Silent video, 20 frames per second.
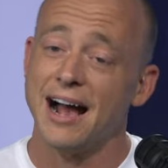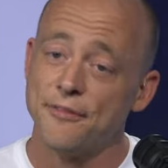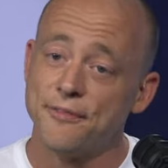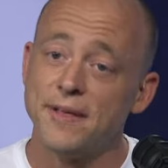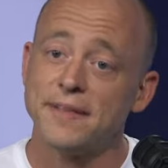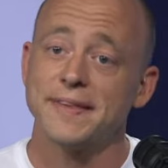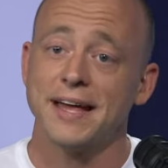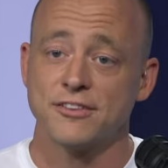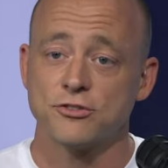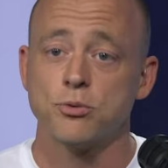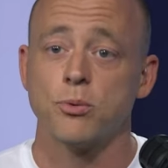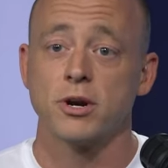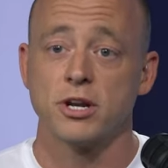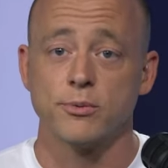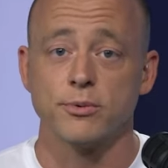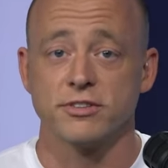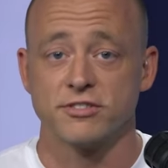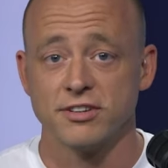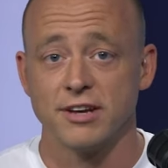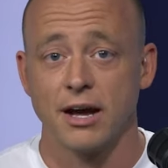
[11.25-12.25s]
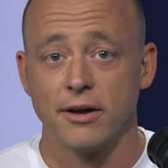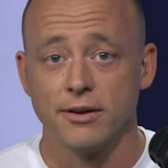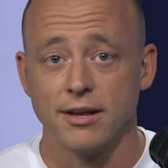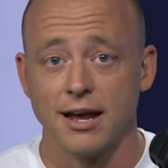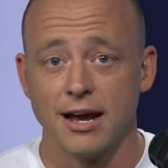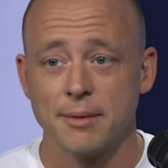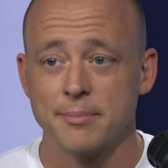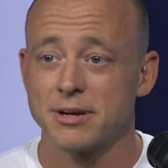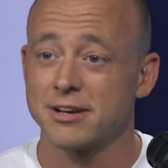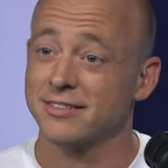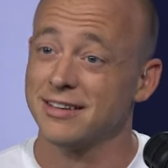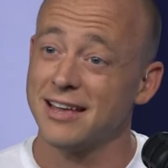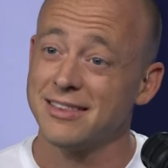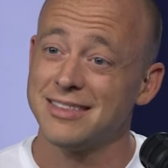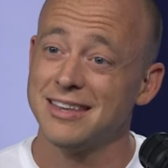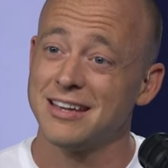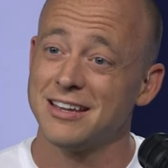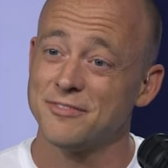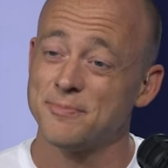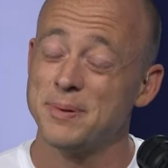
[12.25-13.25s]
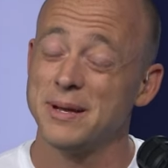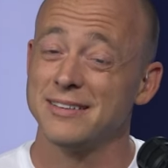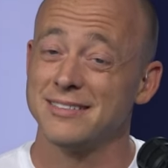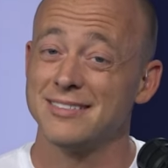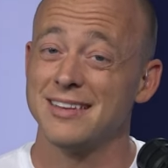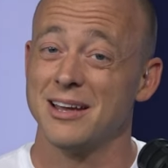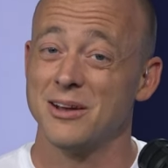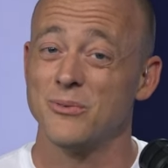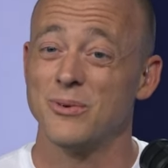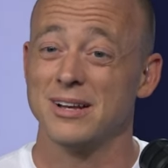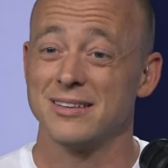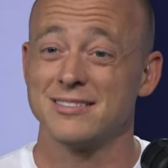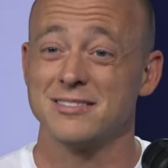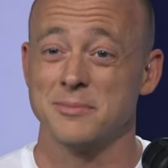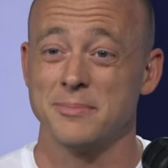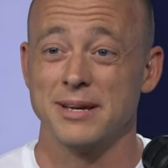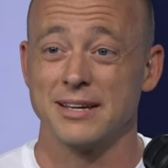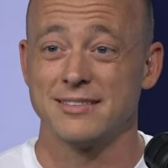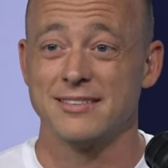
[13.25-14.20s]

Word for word: I think that's what it would sound like because I think if Penn State wins the